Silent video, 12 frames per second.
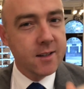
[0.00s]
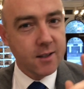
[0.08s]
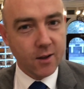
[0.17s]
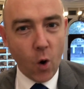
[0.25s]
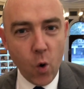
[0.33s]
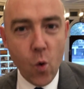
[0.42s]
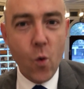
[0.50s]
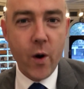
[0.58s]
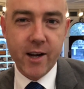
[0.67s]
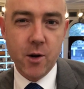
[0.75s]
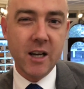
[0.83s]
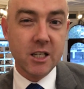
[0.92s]
So the
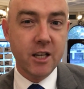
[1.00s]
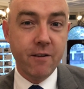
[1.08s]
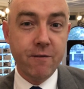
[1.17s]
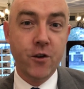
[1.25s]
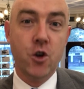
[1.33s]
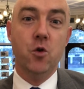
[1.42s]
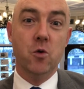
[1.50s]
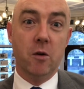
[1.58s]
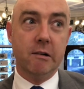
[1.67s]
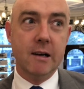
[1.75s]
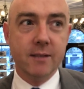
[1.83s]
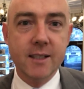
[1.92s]
hallway you actually view
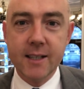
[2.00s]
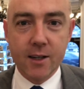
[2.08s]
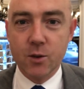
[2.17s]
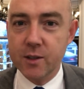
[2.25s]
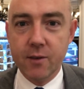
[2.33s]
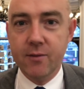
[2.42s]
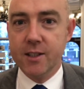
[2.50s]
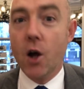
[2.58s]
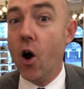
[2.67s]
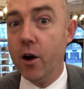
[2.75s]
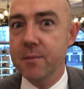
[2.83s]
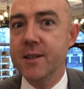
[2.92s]
around six or seven
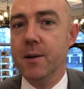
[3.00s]
times